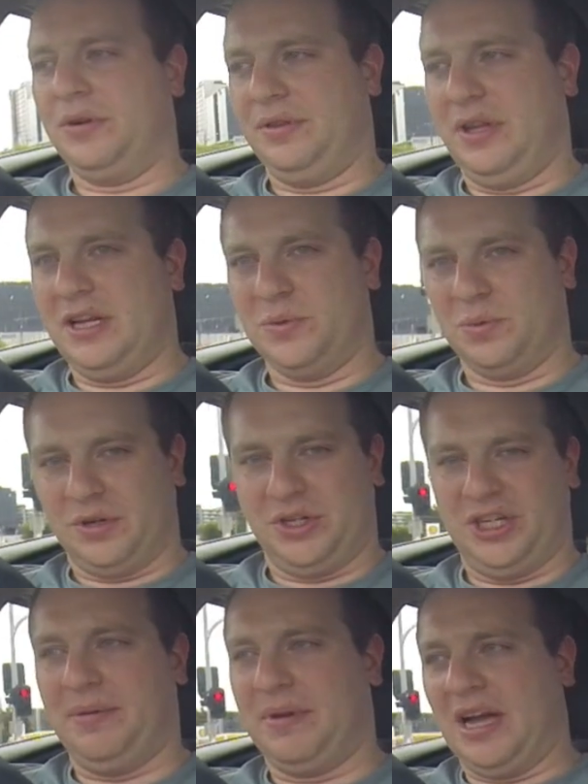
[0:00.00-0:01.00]
were a
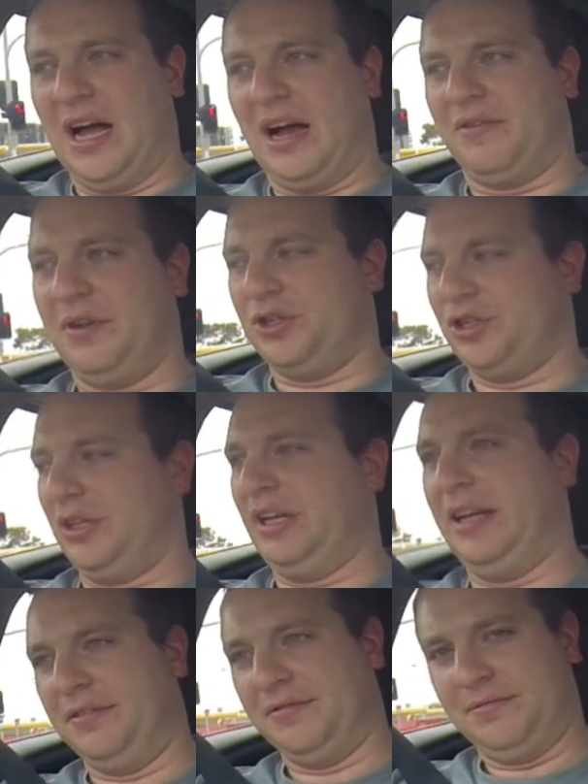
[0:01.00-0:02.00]
cheap car
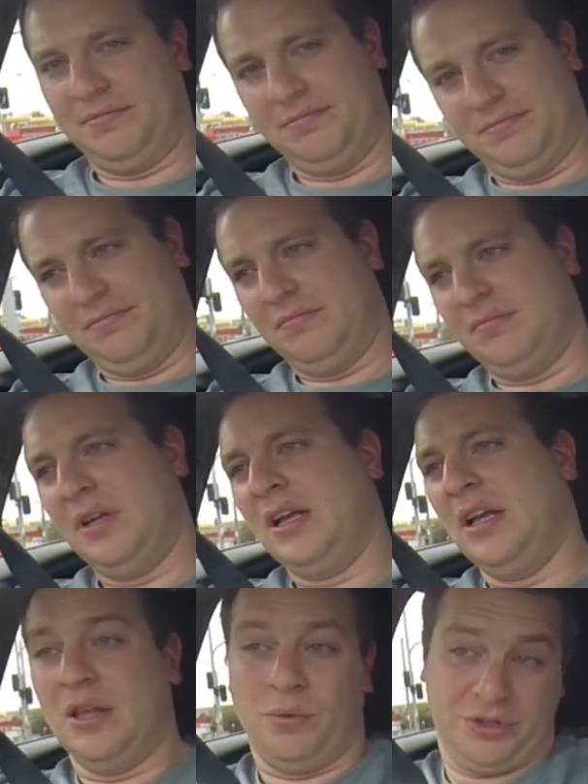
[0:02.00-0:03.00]
originally.
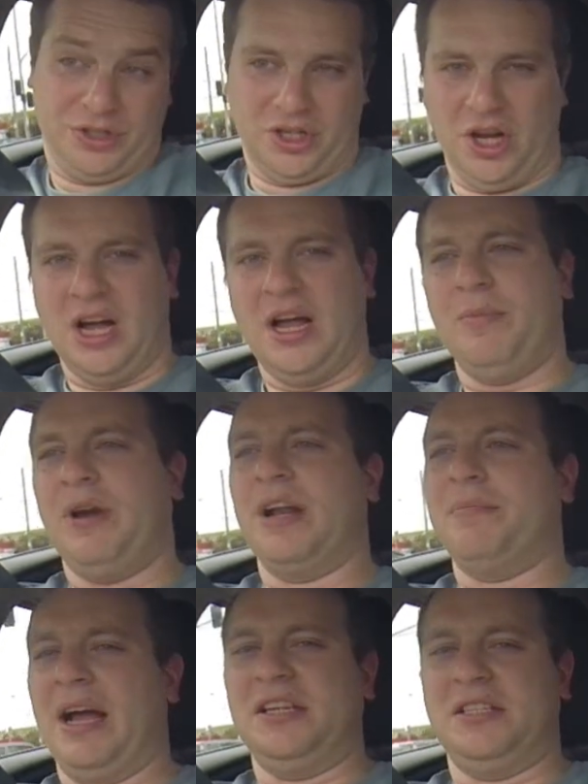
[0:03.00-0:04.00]
There was a time when
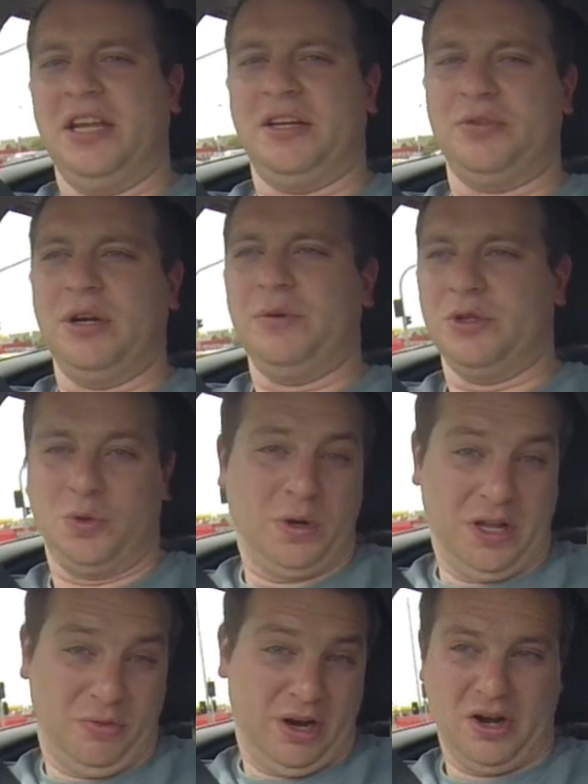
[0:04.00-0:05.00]
a base CX-3 was
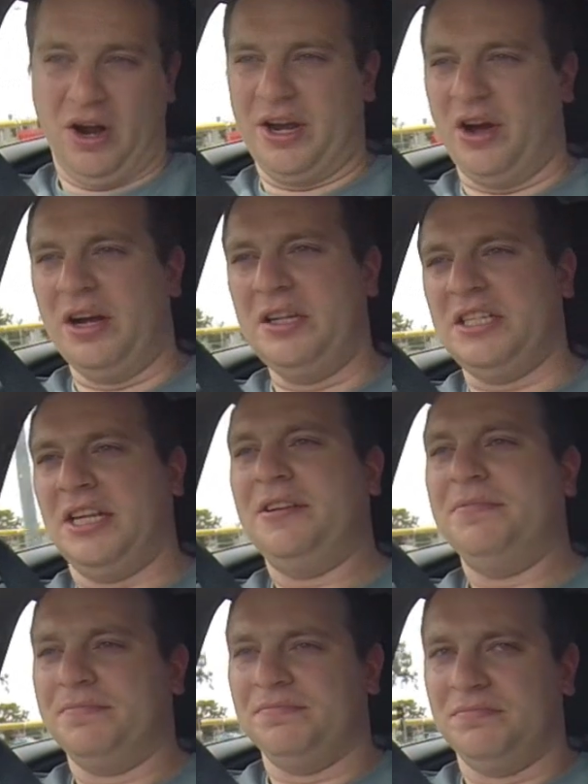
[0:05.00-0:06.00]

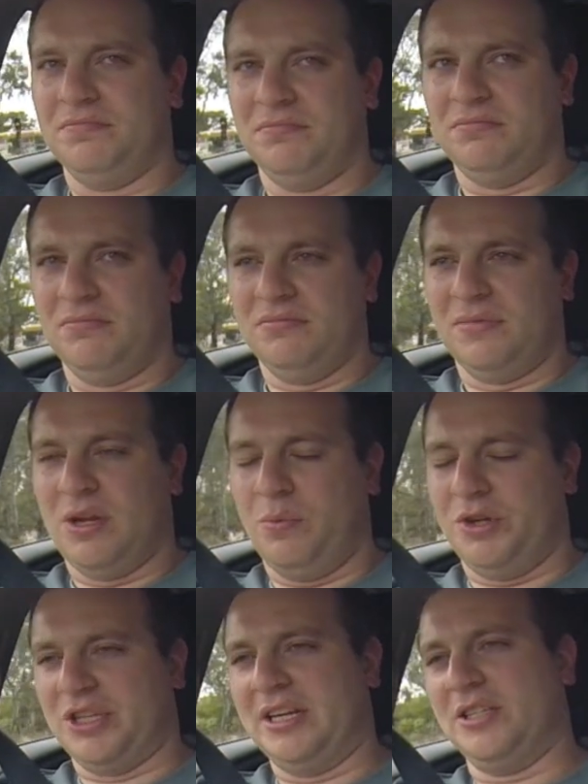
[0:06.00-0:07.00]
$23,990.
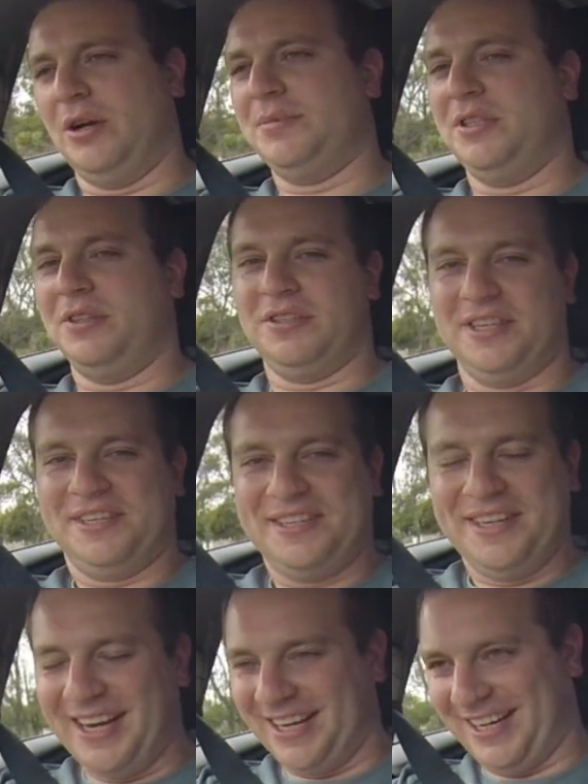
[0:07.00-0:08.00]
Wish that time still
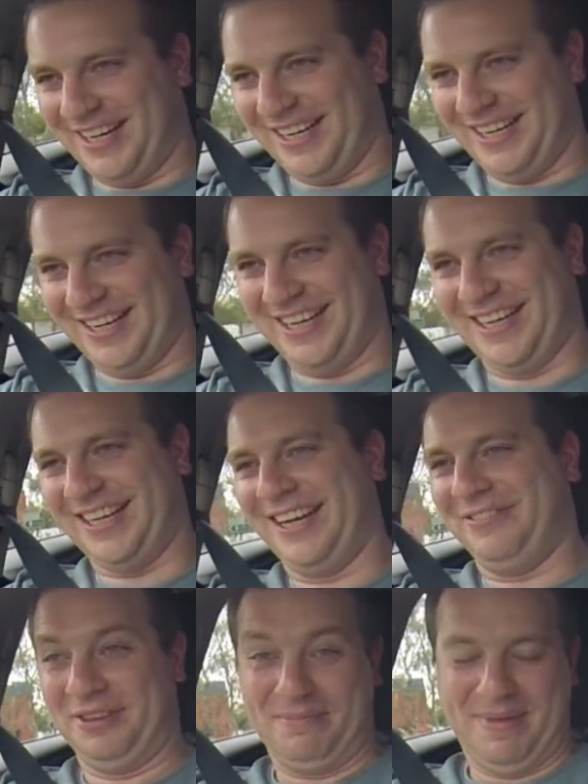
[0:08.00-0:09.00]
existed
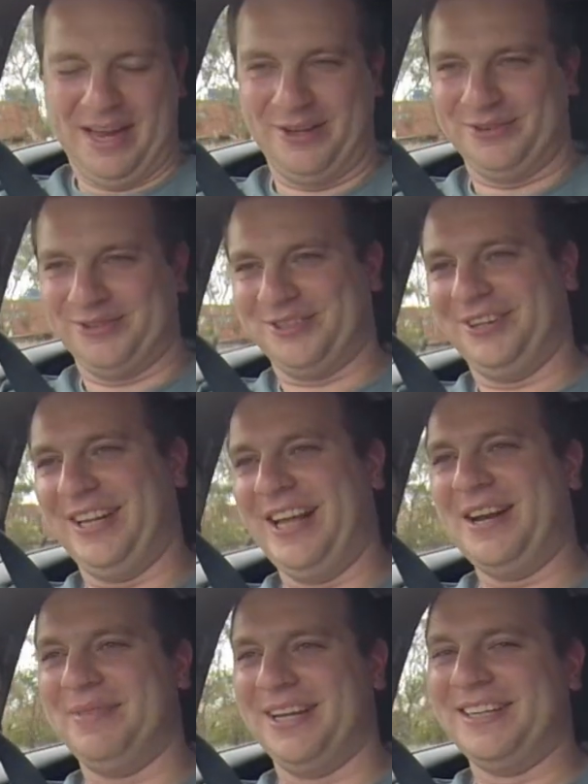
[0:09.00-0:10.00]
for the manual
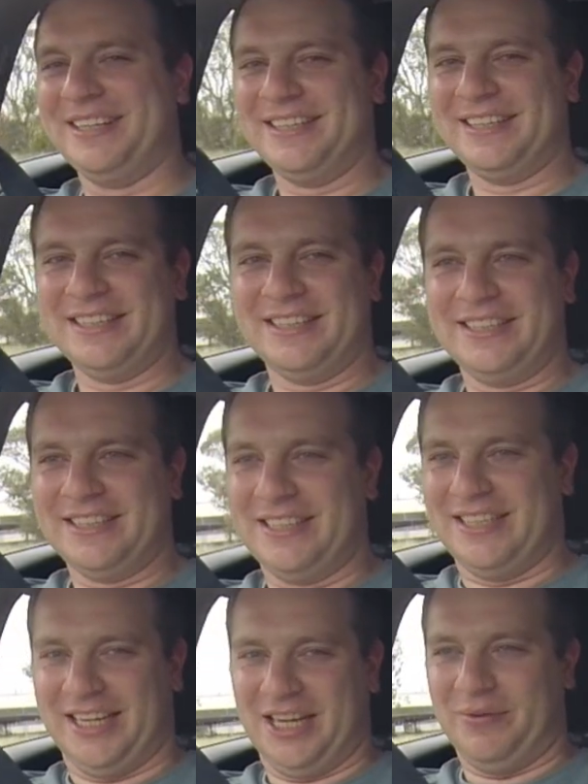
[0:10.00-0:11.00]
2-litre, but
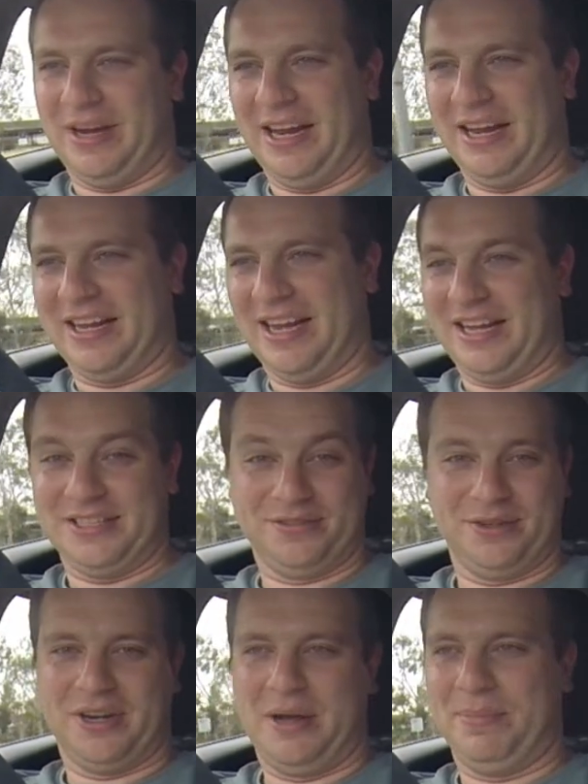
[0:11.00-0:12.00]
anyway, cars
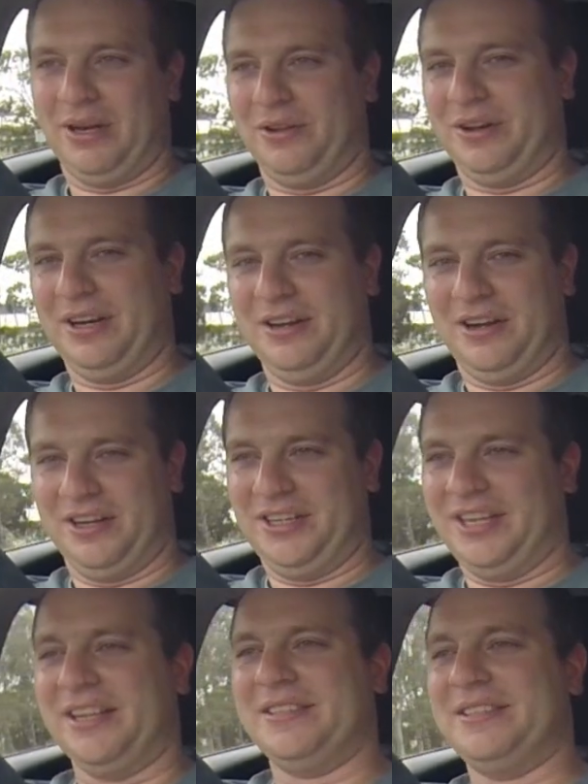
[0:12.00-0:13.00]
have gone up a lot in 9
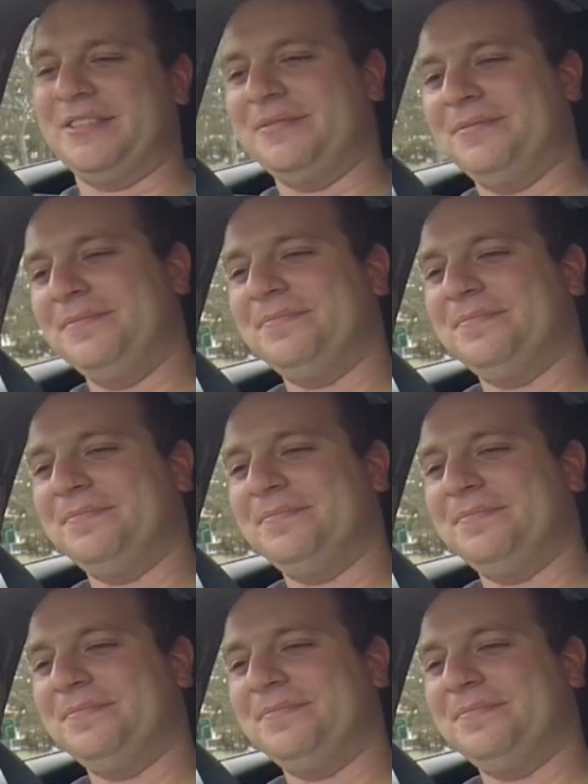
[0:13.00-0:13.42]
years.